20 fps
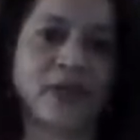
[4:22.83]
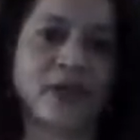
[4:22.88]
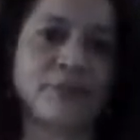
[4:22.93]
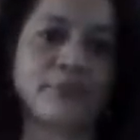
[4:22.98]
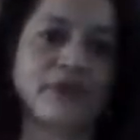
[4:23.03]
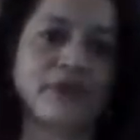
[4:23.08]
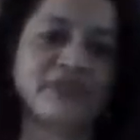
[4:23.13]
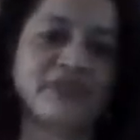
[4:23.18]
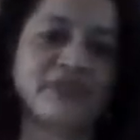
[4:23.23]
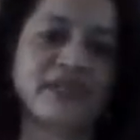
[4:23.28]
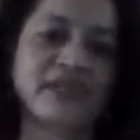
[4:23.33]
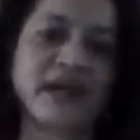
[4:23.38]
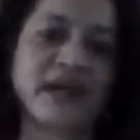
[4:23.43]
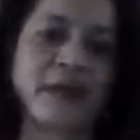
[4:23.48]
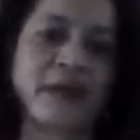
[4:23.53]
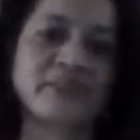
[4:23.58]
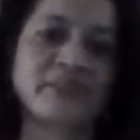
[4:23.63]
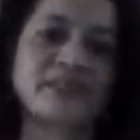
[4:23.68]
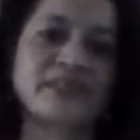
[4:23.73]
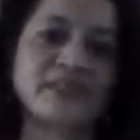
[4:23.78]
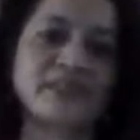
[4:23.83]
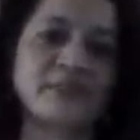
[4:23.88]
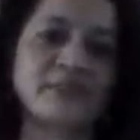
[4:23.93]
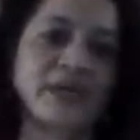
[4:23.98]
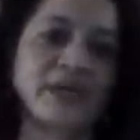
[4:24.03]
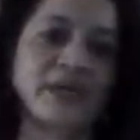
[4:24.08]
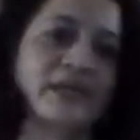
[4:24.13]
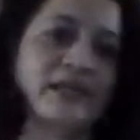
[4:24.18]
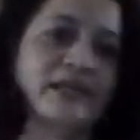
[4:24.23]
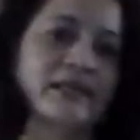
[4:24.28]
Poverty happens
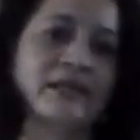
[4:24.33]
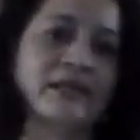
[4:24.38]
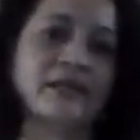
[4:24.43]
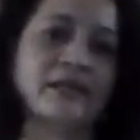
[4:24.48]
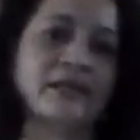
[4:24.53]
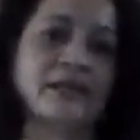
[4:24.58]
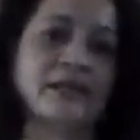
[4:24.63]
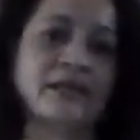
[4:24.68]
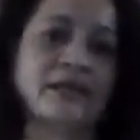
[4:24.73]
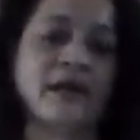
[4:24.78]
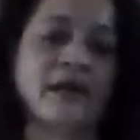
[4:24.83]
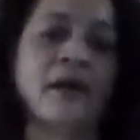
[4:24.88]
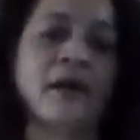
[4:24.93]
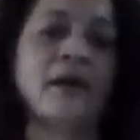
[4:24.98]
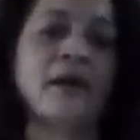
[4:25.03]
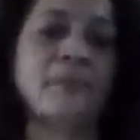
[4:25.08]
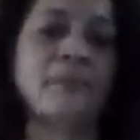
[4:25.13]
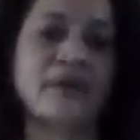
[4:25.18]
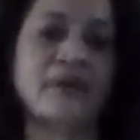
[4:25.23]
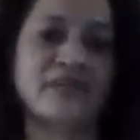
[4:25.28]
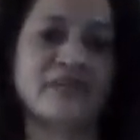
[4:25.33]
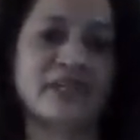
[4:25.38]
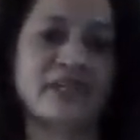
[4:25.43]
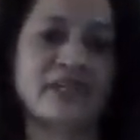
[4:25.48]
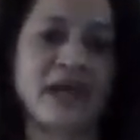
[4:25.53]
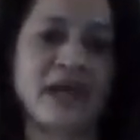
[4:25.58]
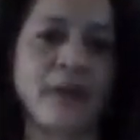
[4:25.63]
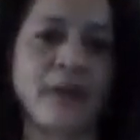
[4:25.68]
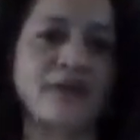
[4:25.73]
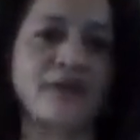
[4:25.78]
mainly
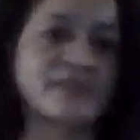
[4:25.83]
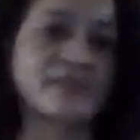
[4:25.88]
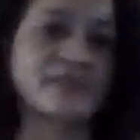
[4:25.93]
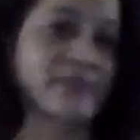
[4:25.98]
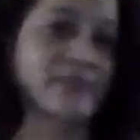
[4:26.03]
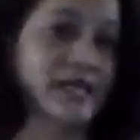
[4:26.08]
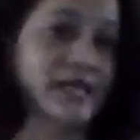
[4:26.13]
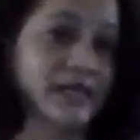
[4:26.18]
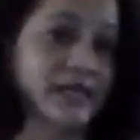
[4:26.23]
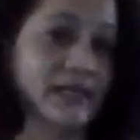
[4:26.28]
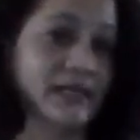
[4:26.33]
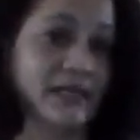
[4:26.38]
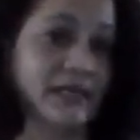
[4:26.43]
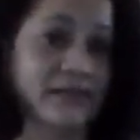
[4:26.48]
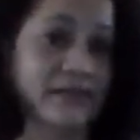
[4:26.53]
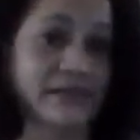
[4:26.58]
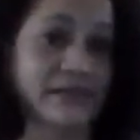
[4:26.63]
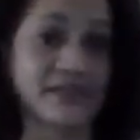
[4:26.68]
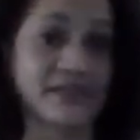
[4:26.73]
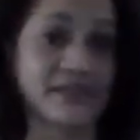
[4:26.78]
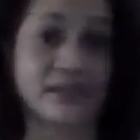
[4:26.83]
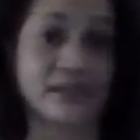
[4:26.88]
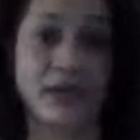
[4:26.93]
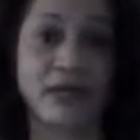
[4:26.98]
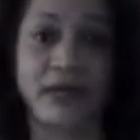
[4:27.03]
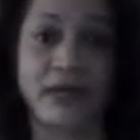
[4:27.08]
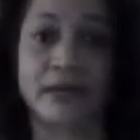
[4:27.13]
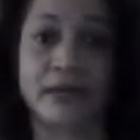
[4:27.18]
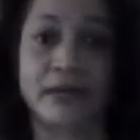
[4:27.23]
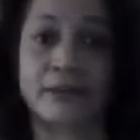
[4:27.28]
in areas
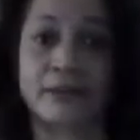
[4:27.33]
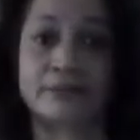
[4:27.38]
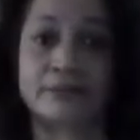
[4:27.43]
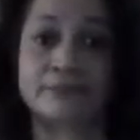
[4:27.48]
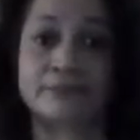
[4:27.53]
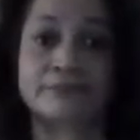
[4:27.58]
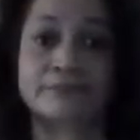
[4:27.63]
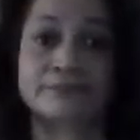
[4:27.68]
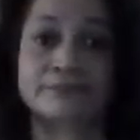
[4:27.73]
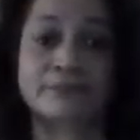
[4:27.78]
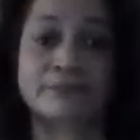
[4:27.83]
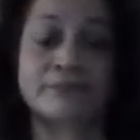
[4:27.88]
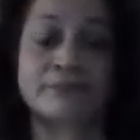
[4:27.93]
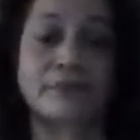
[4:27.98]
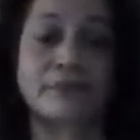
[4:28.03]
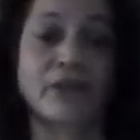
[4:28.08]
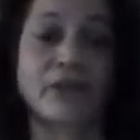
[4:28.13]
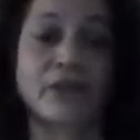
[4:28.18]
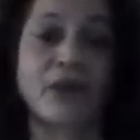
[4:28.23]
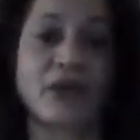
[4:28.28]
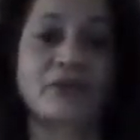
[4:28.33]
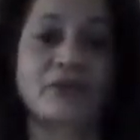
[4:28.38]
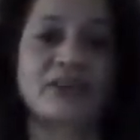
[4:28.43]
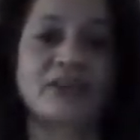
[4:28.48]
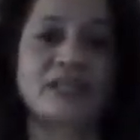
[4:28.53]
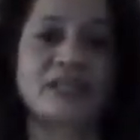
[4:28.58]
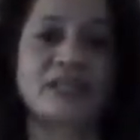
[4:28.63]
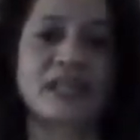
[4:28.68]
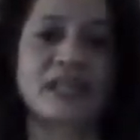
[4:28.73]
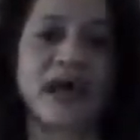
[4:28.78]
where
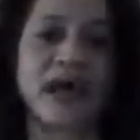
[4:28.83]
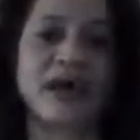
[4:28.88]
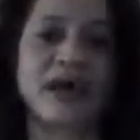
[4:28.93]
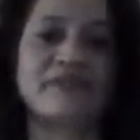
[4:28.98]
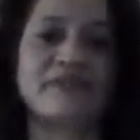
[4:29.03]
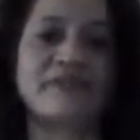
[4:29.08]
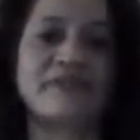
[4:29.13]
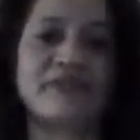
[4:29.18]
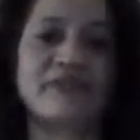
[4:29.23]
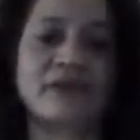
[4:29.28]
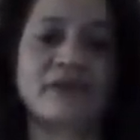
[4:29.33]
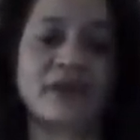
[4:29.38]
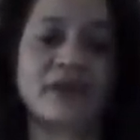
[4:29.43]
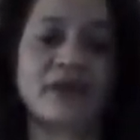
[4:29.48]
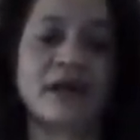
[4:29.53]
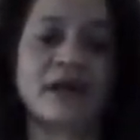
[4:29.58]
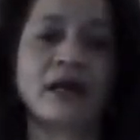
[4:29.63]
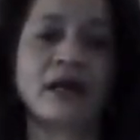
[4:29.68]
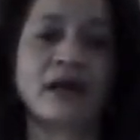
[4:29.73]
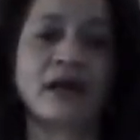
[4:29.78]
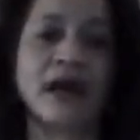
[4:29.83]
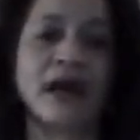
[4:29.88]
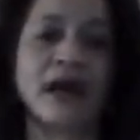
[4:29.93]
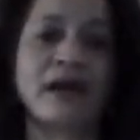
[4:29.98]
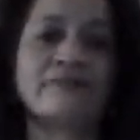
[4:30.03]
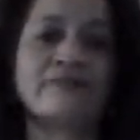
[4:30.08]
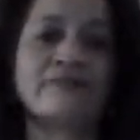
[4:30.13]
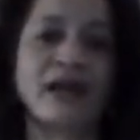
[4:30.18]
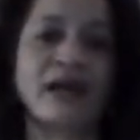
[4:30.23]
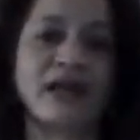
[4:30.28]
community life
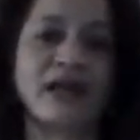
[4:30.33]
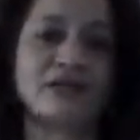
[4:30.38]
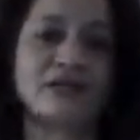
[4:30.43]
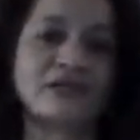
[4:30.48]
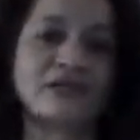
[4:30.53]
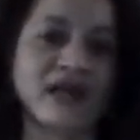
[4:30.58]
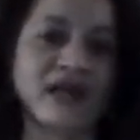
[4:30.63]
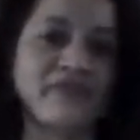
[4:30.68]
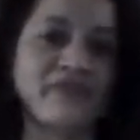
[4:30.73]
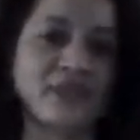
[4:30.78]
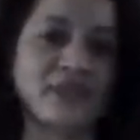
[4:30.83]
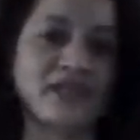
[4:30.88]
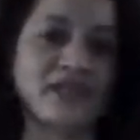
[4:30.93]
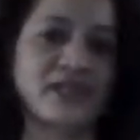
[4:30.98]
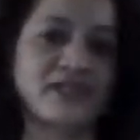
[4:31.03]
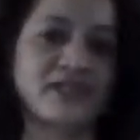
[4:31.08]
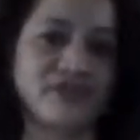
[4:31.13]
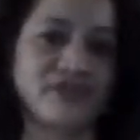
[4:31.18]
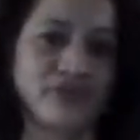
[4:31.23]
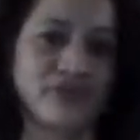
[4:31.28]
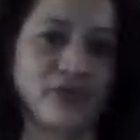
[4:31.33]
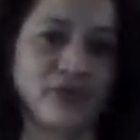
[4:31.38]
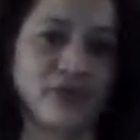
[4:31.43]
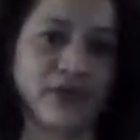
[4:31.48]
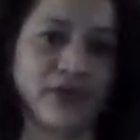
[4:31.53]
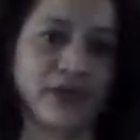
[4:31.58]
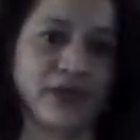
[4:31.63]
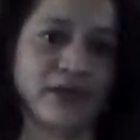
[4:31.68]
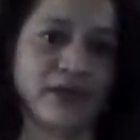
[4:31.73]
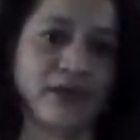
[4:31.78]
and values have been
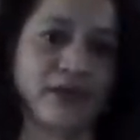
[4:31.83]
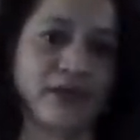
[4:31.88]
destroyed.